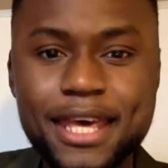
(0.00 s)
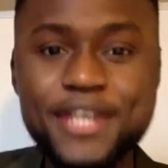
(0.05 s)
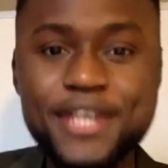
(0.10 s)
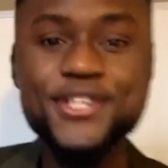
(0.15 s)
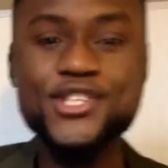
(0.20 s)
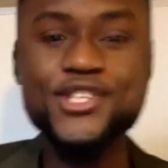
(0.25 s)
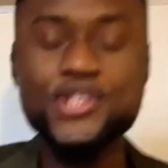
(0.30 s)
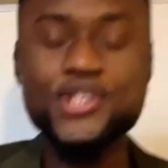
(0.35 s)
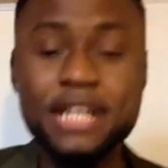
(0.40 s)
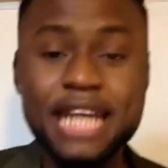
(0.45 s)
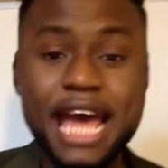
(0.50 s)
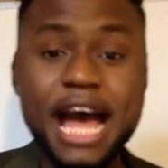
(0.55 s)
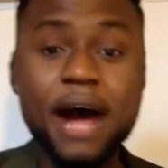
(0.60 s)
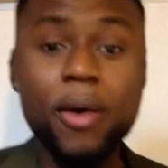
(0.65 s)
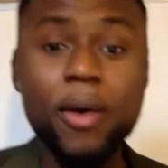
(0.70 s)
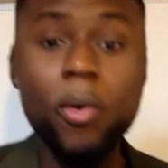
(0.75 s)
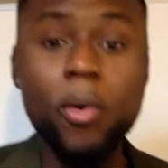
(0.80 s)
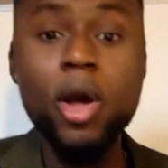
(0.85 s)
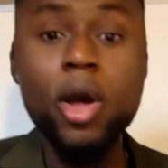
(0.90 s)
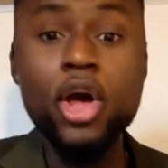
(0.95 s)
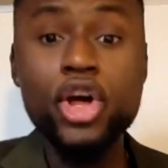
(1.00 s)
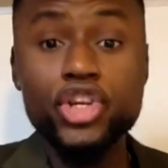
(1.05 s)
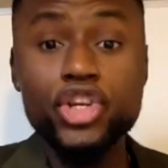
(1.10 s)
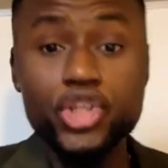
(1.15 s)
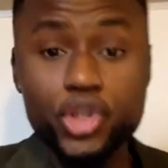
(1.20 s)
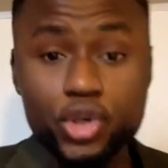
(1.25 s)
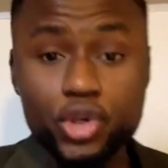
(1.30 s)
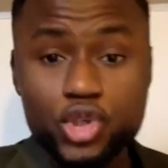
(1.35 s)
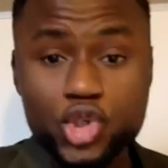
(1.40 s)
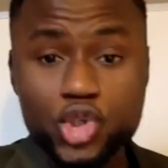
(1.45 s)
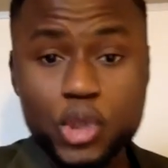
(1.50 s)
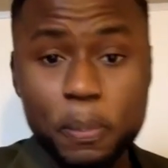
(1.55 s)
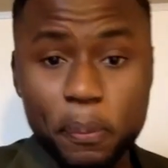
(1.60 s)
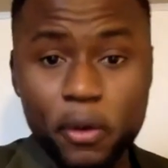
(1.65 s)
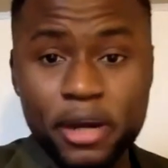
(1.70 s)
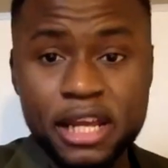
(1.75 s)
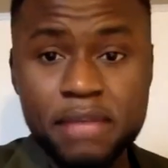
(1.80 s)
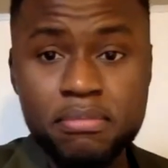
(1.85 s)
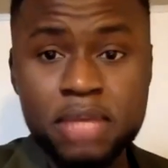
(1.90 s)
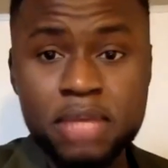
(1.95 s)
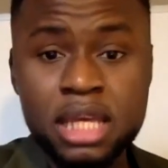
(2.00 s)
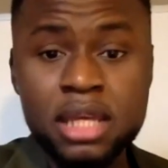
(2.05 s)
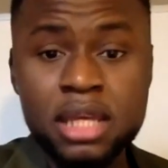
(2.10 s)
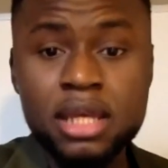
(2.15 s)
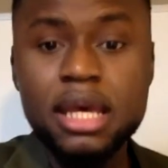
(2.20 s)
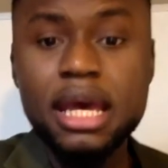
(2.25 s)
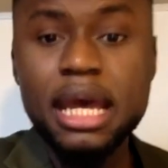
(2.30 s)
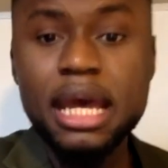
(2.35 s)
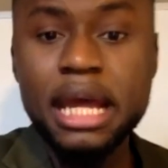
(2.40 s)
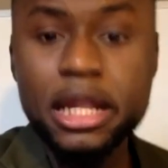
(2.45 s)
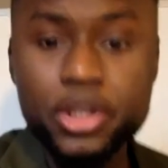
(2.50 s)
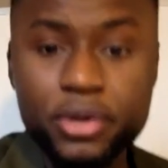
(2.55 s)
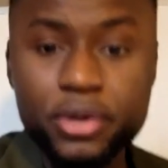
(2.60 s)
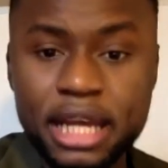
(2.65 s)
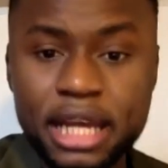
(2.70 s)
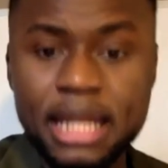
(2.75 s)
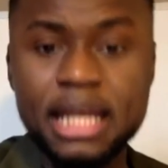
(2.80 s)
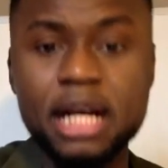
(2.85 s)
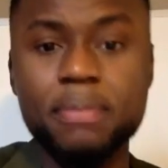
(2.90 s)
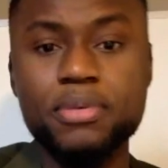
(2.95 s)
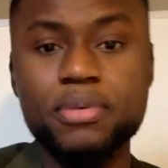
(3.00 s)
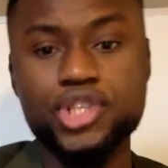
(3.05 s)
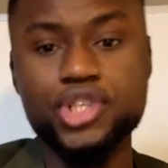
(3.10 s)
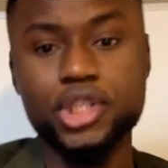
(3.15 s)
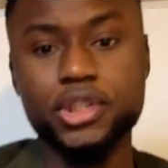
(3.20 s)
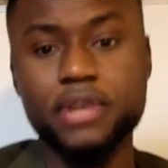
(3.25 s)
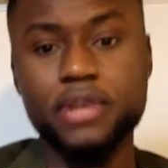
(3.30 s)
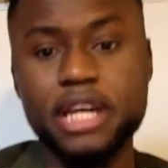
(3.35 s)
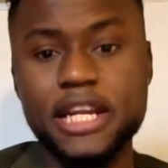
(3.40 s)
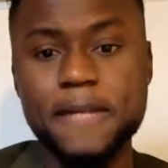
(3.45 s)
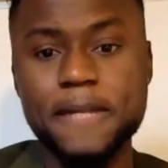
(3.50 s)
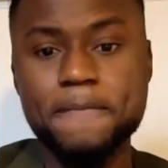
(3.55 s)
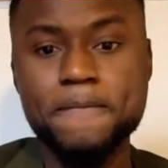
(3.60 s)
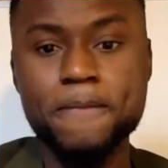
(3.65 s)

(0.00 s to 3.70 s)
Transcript: So now, you supporting me, and you're getting help with your credit.